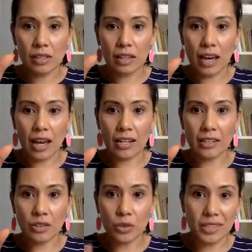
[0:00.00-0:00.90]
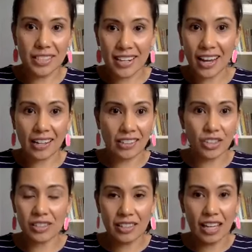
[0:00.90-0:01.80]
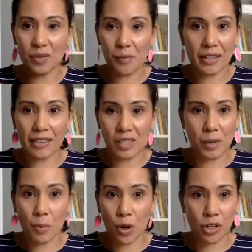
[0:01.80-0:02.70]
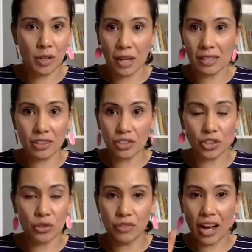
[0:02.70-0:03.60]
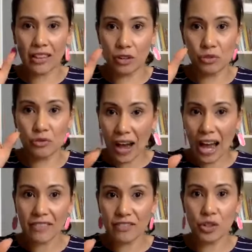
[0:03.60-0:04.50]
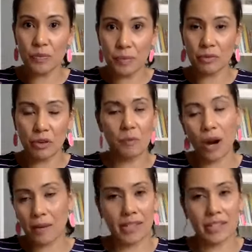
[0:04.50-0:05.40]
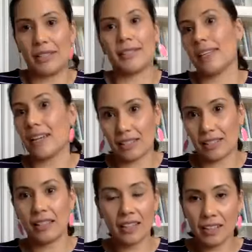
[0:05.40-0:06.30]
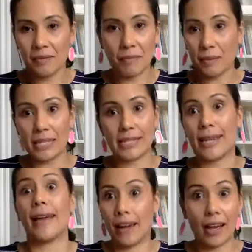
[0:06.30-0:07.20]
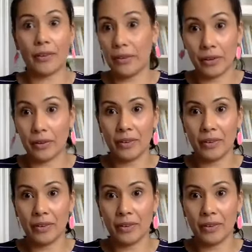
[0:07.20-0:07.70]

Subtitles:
And do it today. Just that's my parting message. There's 5 you can pick from, probably even 6, maybe 10. I don't know.